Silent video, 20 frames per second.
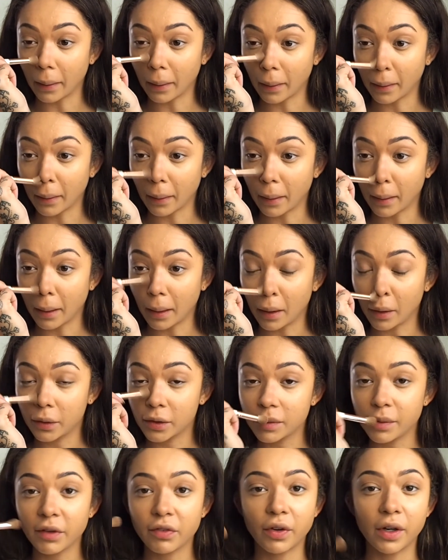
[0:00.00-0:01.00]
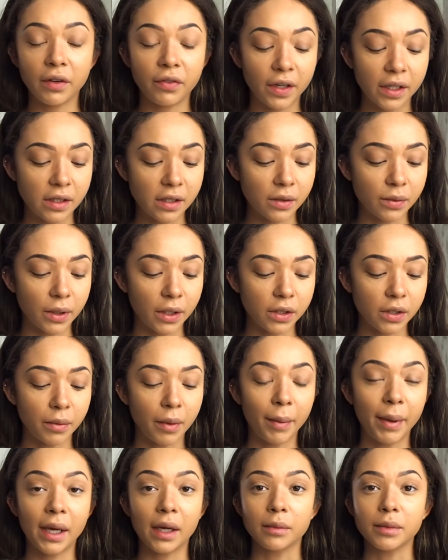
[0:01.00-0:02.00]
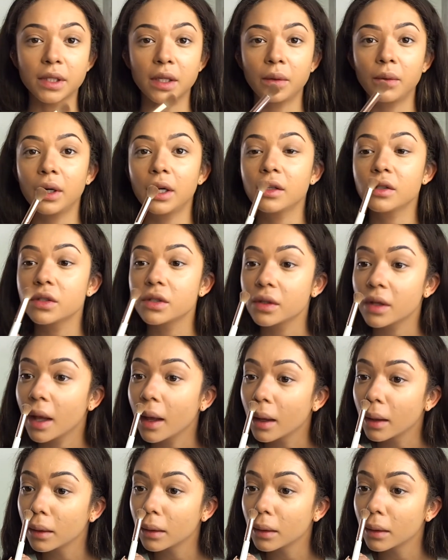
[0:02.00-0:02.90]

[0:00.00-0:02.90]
I always make funny faces when I do my makeup. Does anyone else do that?